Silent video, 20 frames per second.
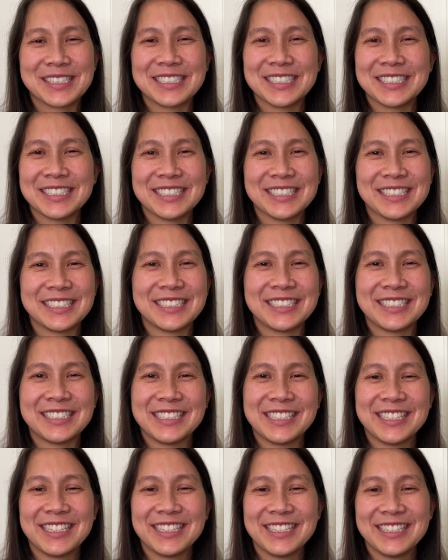
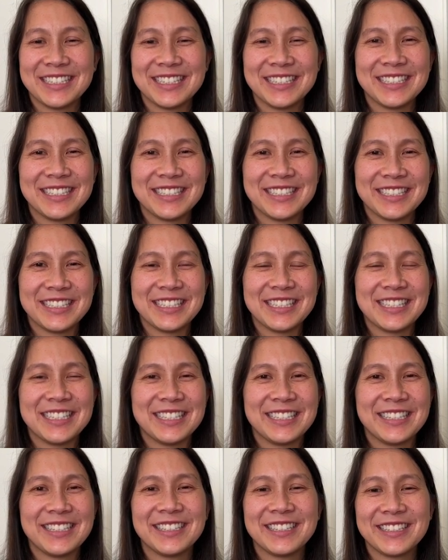
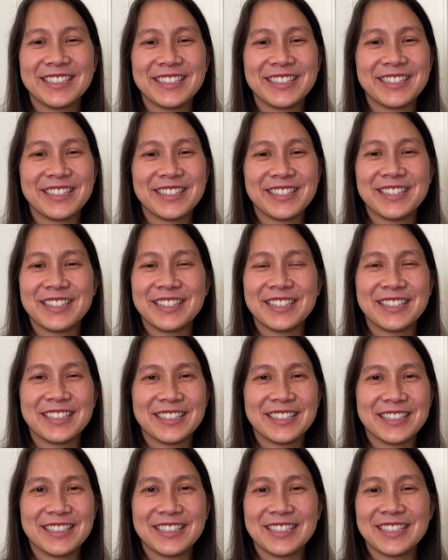
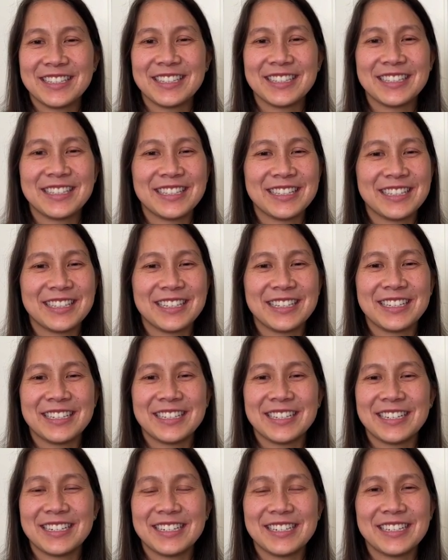
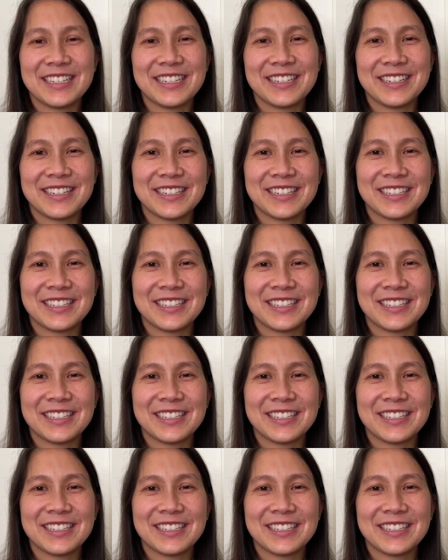The person shown says nothing.